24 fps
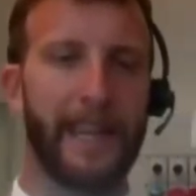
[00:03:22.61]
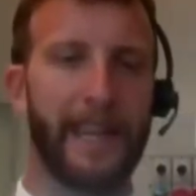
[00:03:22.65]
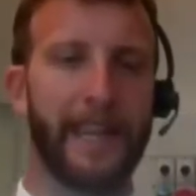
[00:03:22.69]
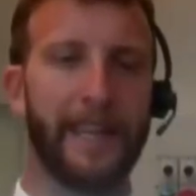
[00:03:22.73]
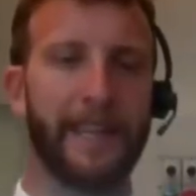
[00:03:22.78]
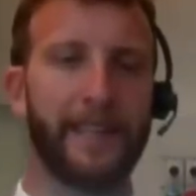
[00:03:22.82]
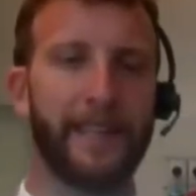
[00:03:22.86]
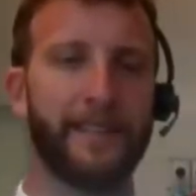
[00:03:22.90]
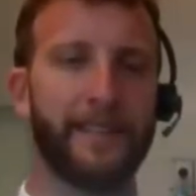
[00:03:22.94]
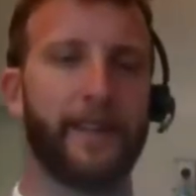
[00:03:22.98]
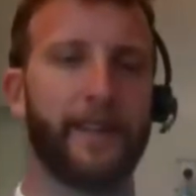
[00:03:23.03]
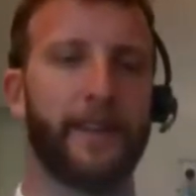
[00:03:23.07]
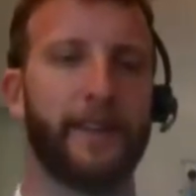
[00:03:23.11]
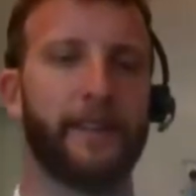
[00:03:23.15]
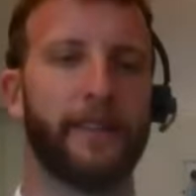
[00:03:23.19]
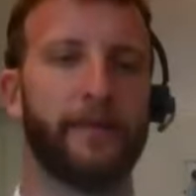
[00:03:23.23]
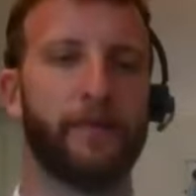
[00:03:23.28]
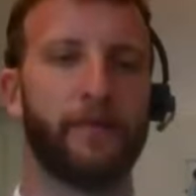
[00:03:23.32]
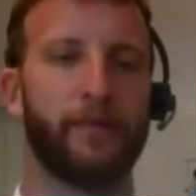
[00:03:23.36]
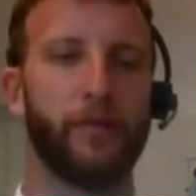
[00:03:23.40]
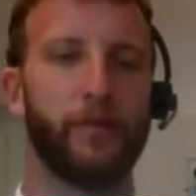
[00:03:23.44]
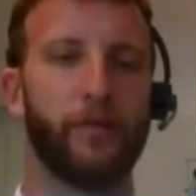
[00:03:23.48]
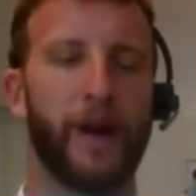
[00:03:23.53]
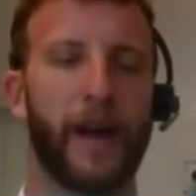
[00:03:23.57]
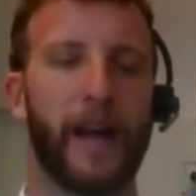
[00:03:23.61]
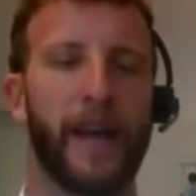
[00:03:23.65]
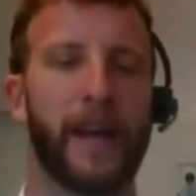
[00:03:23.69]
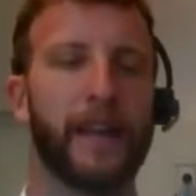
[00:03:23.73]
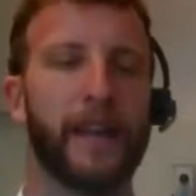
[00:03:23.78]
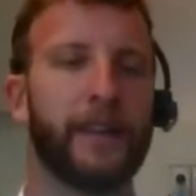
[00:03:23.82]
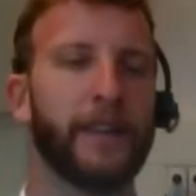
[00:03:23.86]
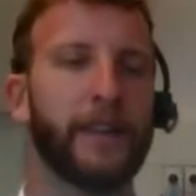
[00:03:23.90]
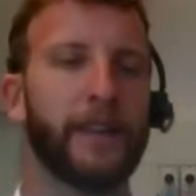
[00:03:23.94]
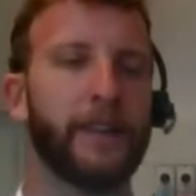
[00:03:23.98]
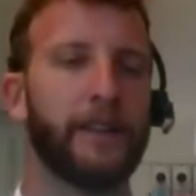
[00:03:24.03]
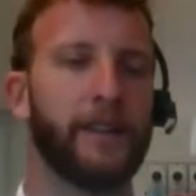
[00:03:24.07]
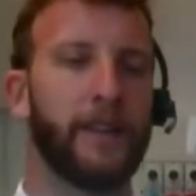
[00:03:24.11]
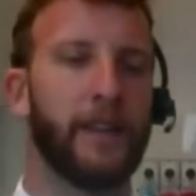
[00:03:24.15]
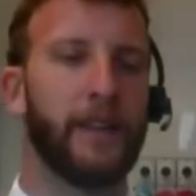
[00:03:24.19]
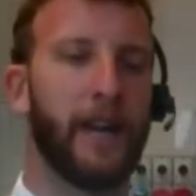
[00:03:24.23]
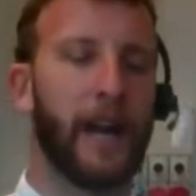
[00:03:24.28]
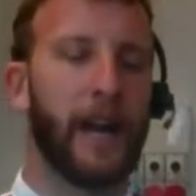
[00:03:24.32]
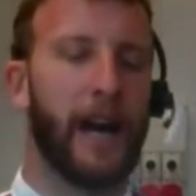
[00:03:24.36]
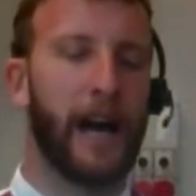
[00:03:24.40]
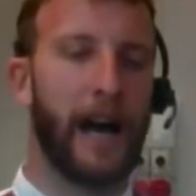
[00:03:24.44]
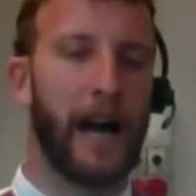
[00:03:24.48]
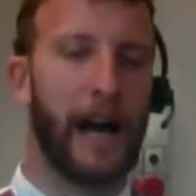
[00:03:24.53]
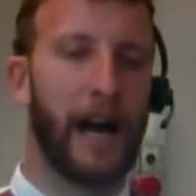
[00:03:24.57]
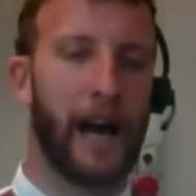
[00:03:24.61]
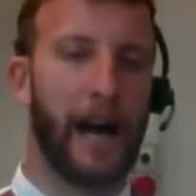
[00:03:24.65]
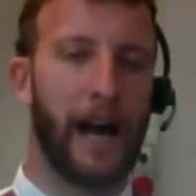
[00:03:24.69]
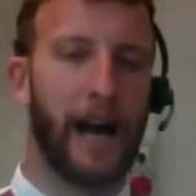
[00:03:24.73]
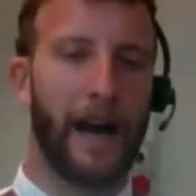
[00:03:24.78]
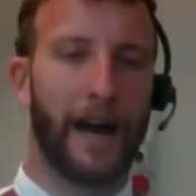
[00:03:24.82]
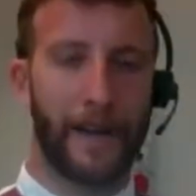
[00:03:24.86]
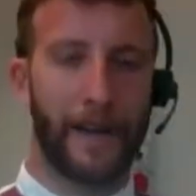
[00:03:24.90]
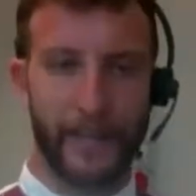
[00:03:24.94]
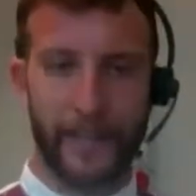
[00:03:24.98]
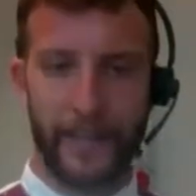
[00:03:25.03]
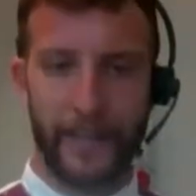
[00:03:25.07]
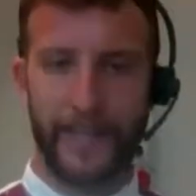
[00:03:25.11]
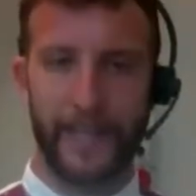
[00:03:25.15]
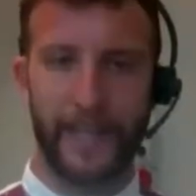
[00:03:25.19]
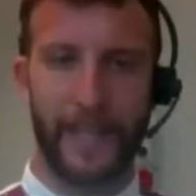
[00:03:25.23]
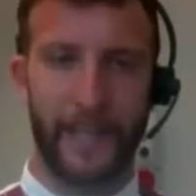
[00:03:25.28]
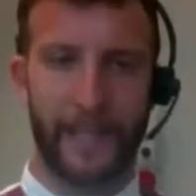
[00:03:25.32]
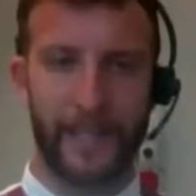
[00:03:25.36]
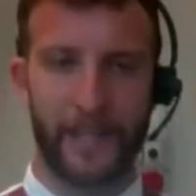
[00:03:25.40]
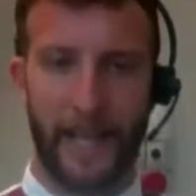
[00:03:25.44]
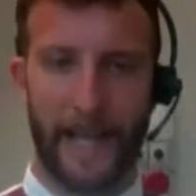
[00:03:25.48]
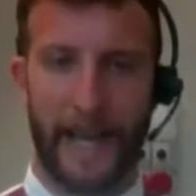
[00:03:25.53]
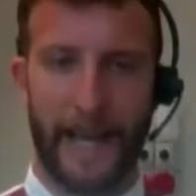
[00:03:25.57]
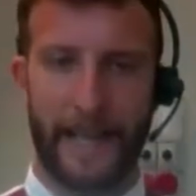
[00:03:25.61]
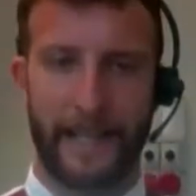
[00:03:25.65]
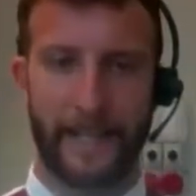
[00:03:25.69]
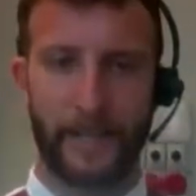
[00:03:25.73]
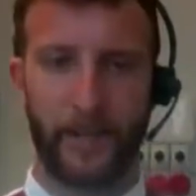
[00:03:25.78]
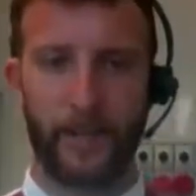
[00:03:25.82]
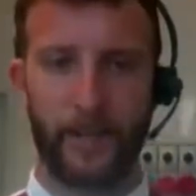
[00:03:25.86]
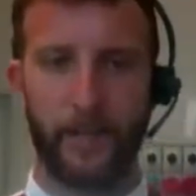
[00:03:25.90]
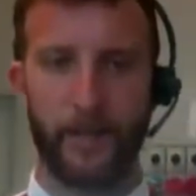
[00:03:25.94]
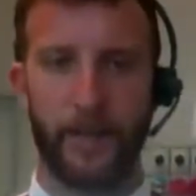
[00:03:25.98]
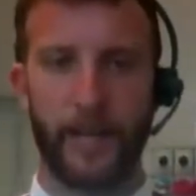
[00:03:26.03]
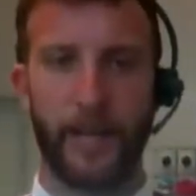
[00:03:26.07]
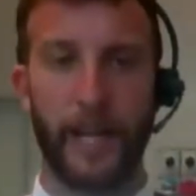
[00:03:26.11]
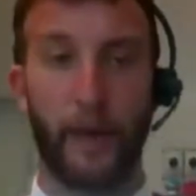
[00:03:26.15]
that is to make artisanal gelato